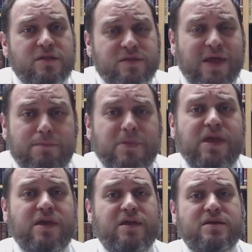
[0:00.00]
Let
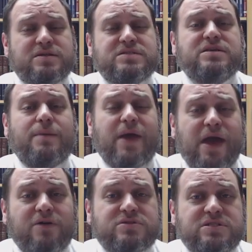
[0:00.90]
me
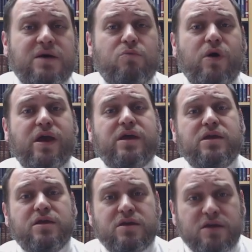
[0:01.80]
somehow, some
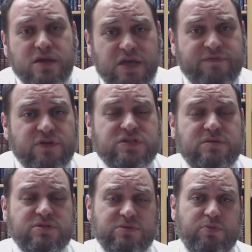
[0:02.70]
way, give you
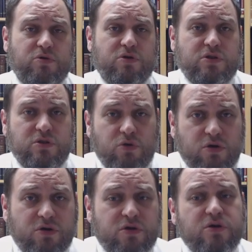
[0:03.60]
some support in
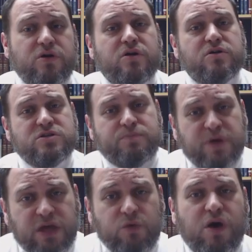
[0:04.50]
order to
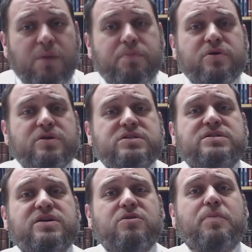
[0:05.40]
pick you up
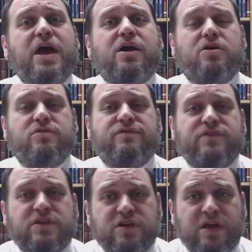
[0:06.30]
so that you're back on your
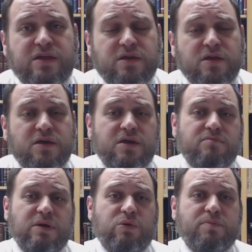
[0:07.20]
feet again.
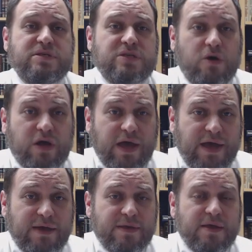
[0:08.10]
May we be
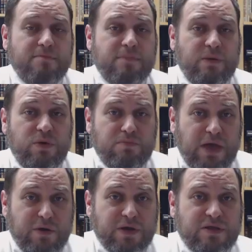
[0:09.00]
zocher, may we
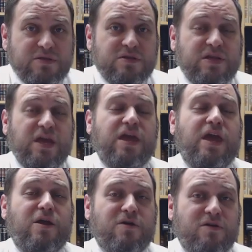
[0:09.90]
merit to take
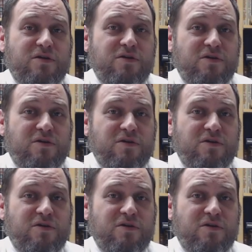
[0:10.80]
care